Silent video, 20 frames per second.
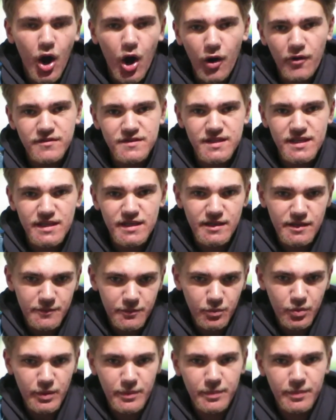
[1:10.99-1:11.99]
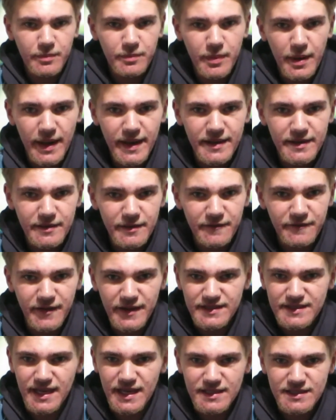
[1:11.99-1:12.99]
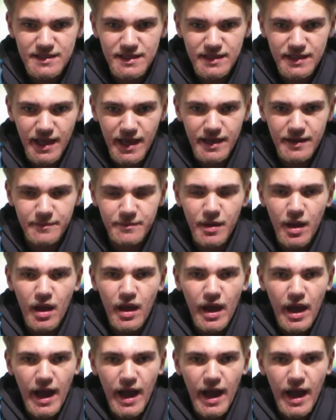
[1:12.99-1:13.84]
Obviously, we played a fantastic game